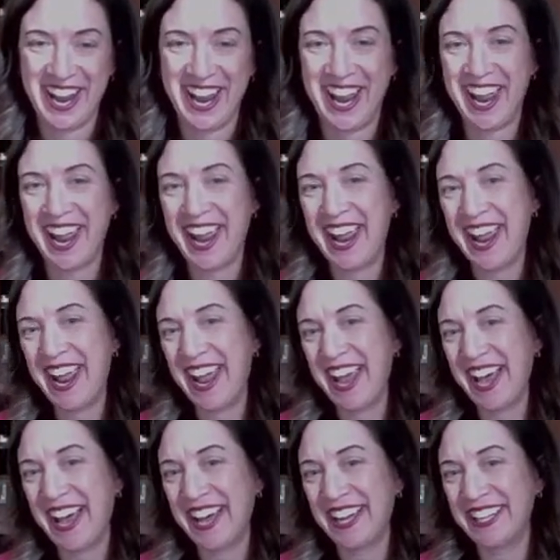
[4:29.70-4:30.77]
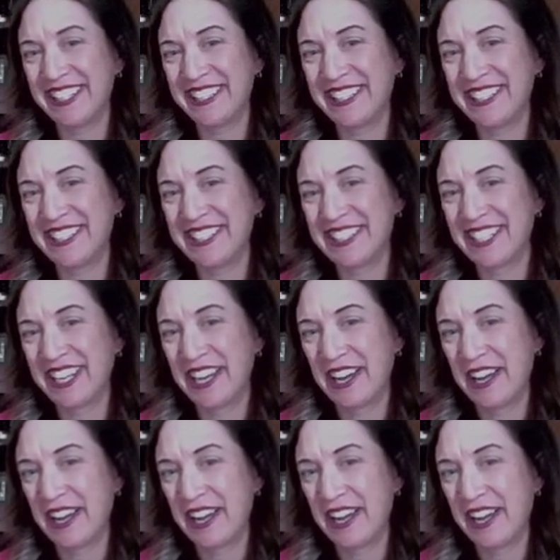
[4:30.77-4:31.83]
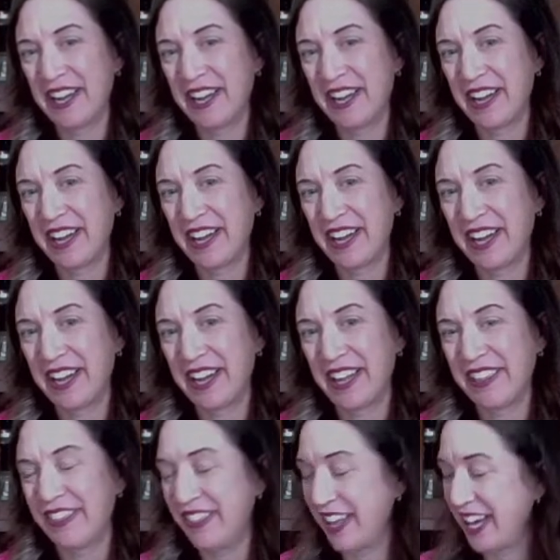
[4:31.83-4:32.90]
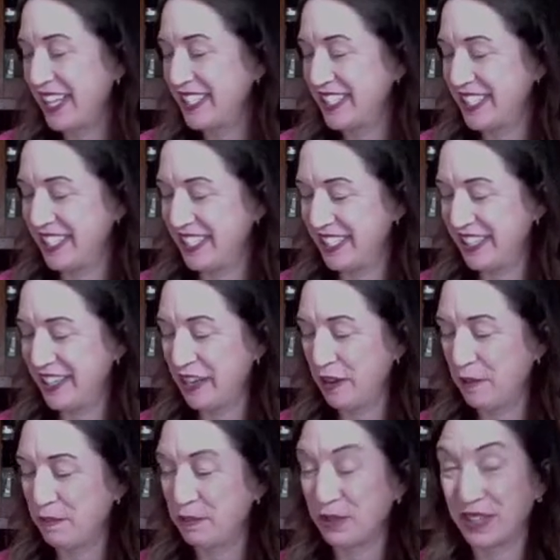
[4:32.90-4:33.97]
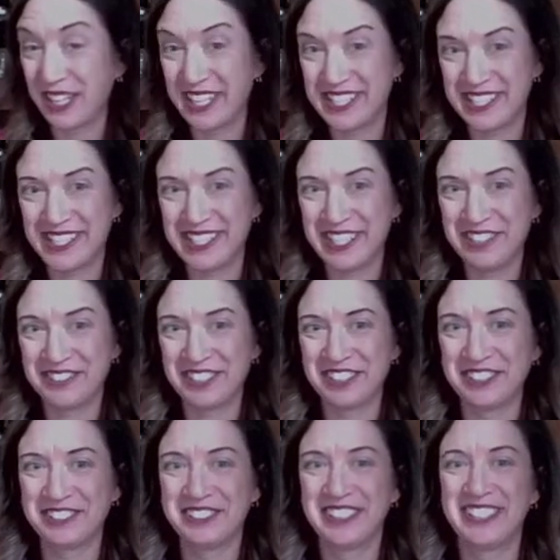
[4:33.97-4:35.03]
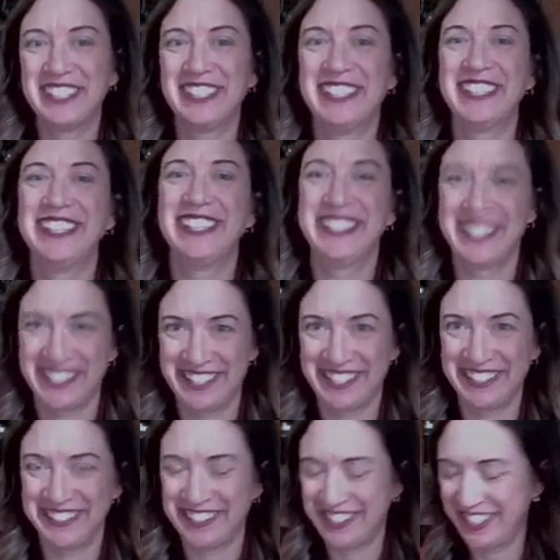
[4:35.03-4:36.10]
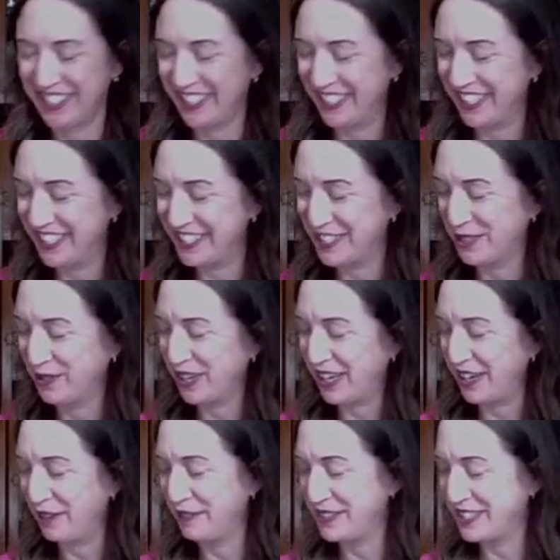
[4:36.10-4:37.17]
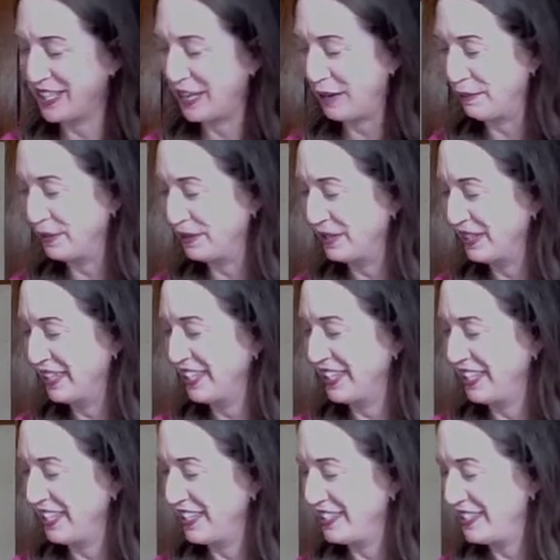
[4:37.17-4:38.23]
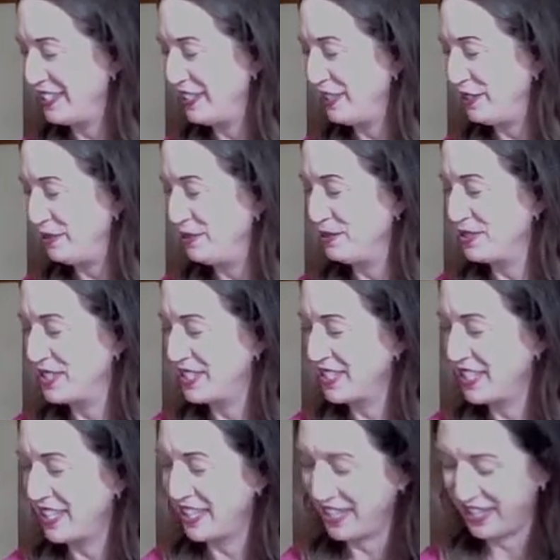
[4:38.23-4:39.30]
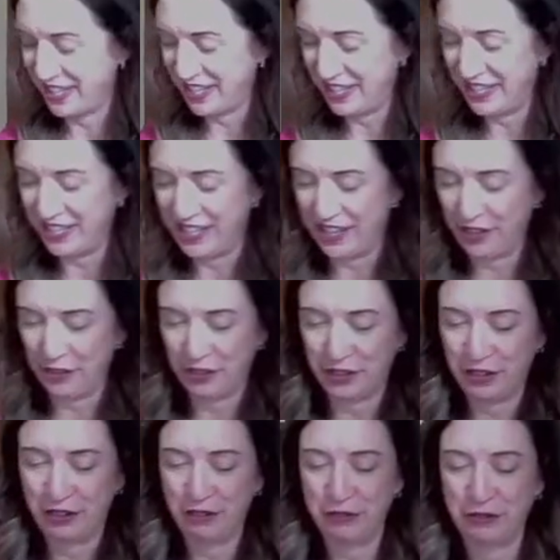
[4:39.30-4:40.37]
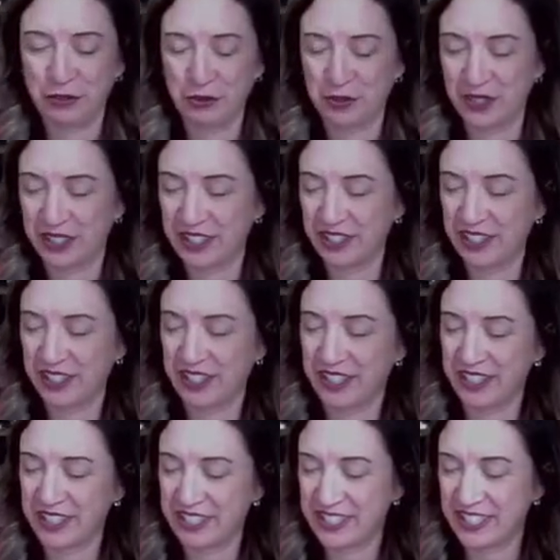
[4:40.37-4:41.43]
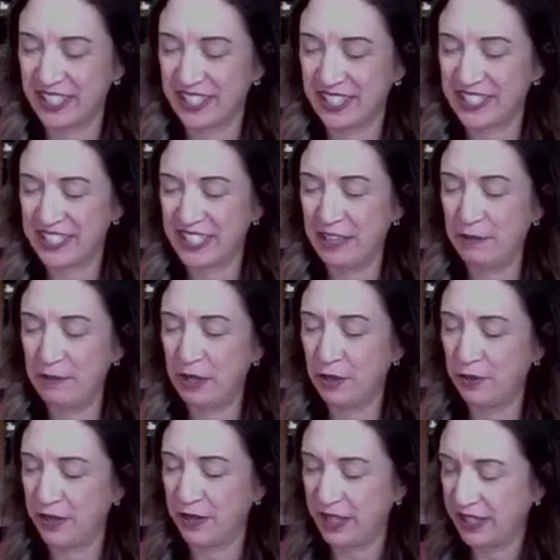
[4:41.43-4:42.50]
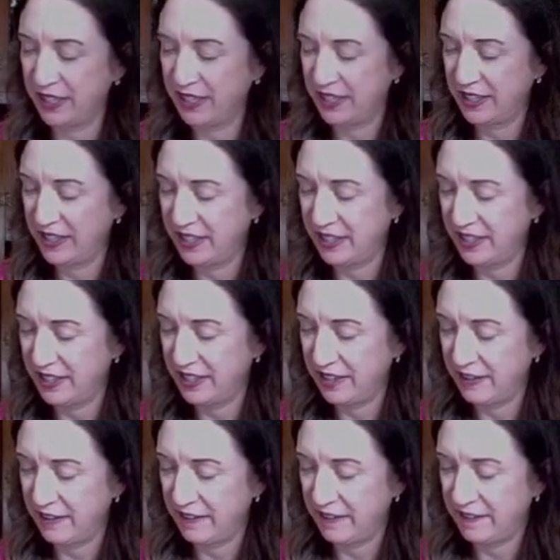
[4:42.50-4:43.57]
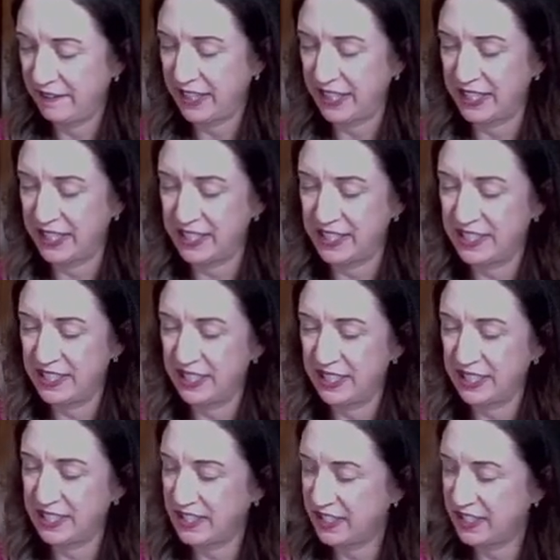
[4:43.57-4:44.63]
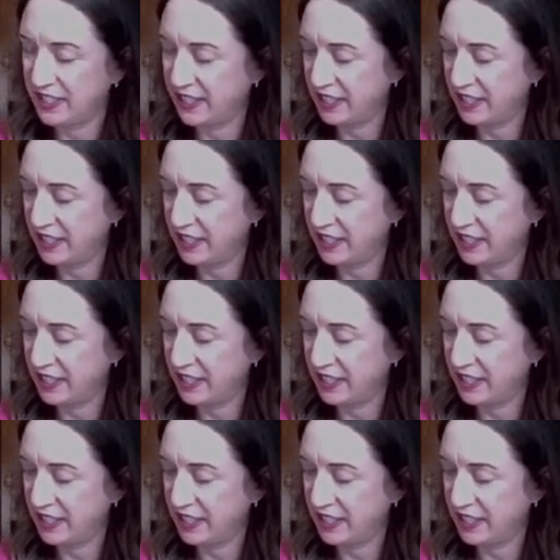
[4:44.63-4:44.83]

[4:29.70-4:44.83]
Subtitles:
And that 10 plus 0 is still 10. So I was able to use another 4 cards. Let's keep going. Got a 6,